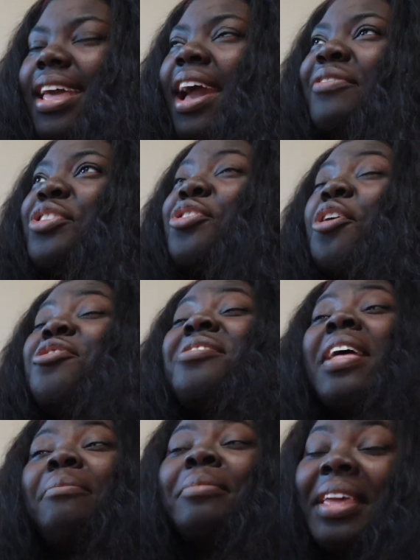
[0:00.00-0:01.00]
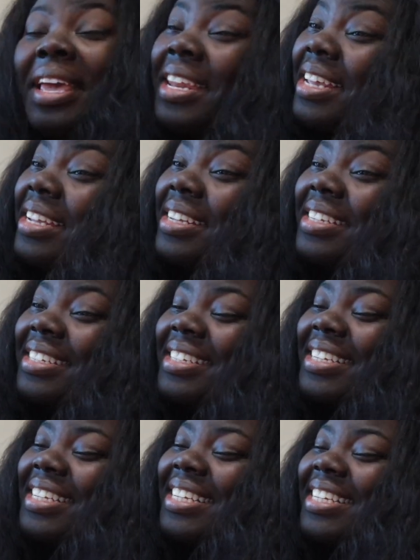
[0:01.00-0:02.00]
After church nap be hitting.
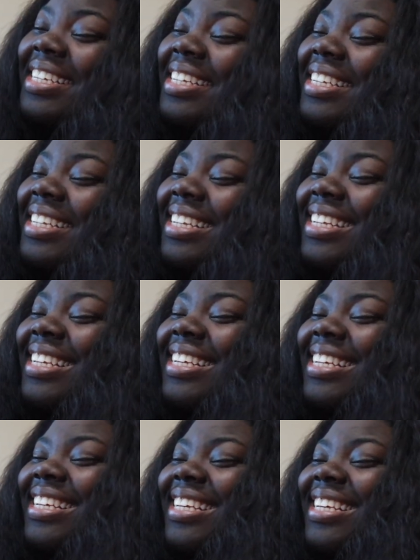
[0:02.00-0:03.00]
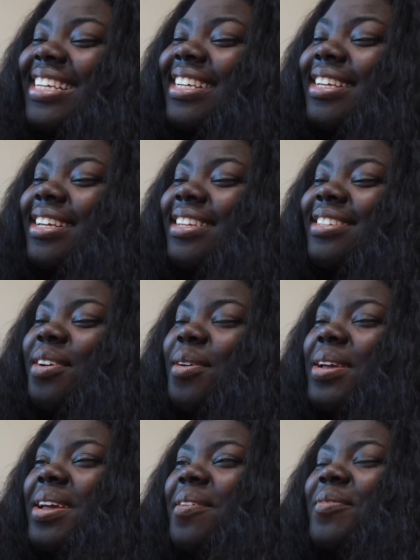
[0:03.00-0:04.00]
It hit, it's gonna hit every time. It's
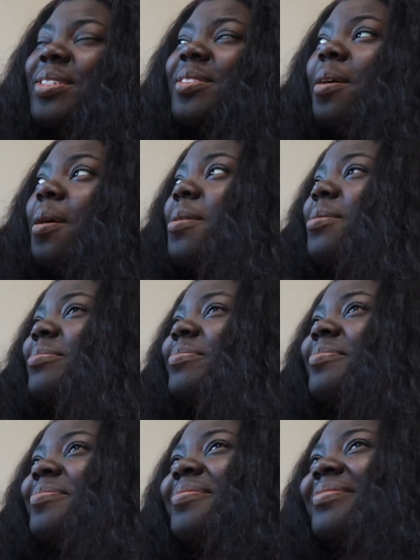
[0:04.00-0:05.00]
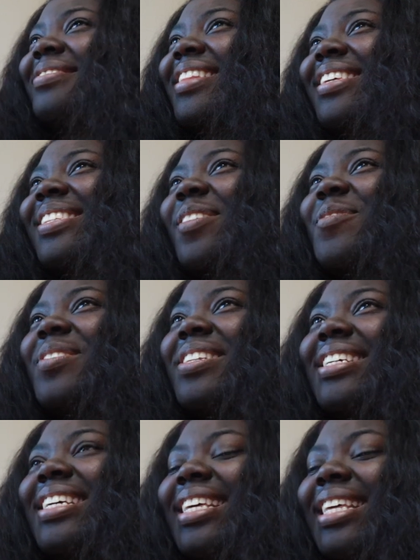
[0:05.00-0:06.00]
gonna hit every time. That's
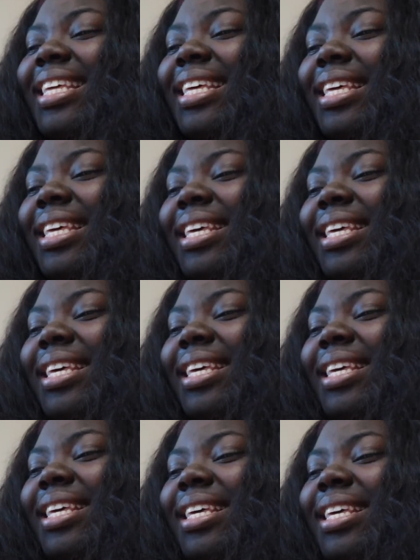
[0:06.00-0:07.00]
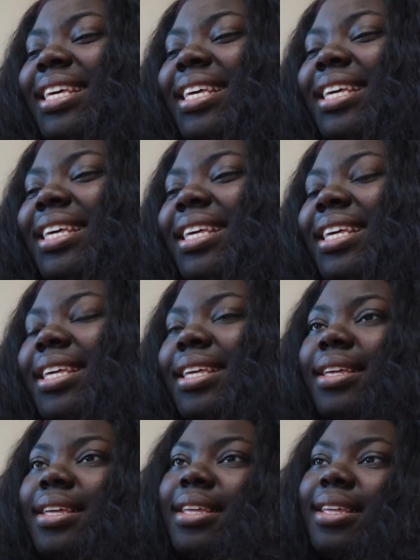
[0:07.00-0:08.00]
so I'm going to my dad's
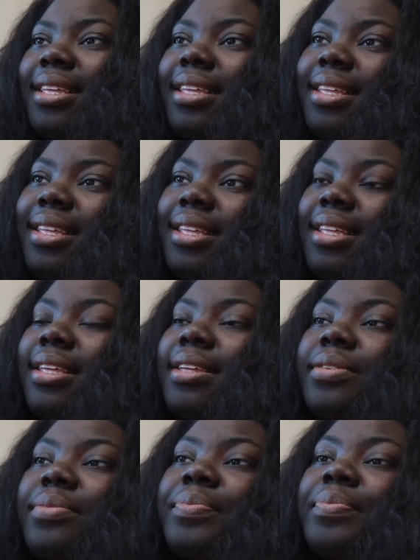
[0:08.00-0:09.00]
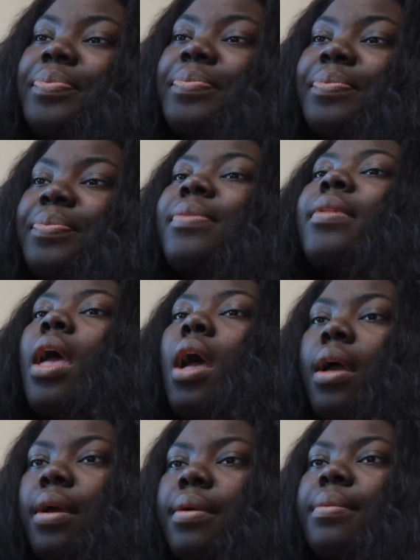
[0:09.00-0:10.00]
house for Thanksgiving, so I'm gonna be
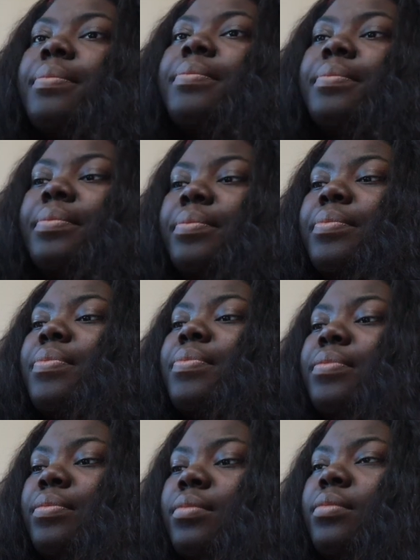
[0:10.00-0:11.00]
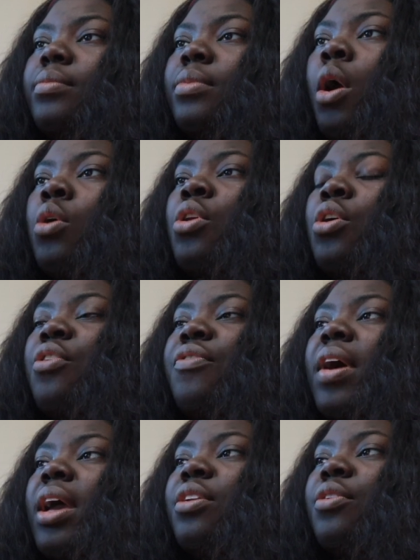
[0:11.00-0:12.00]
packing right now. So bear with me. Oh no, you're
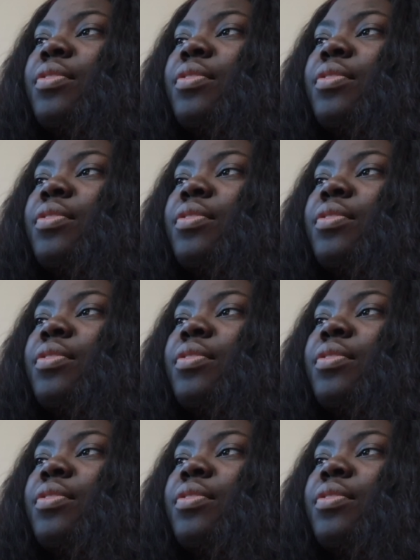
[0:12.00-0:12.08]
fine. You're